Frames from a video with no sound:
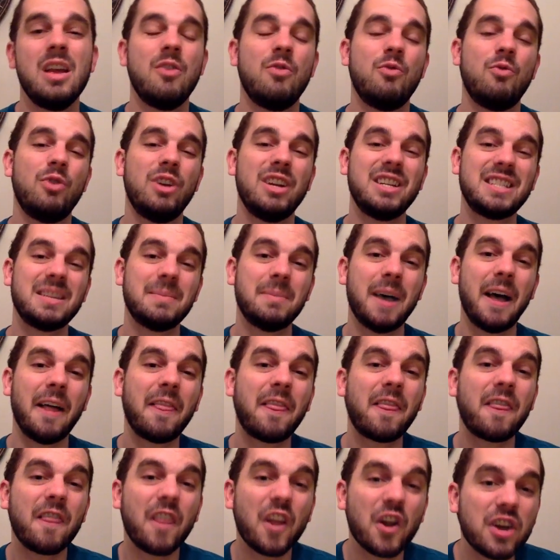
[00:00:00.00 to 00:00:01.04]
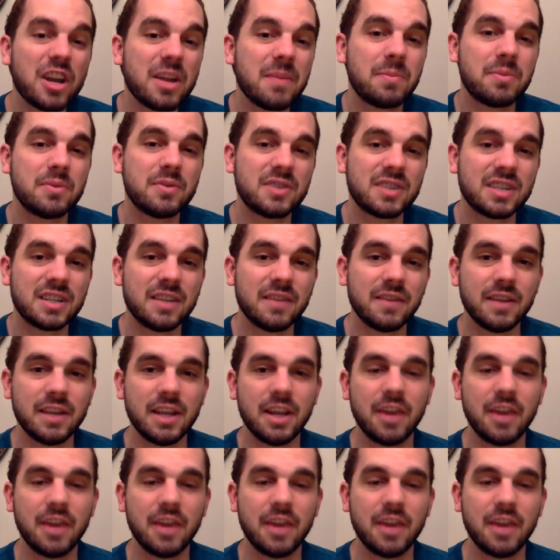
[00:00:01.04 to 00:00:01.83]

runs about 30% of the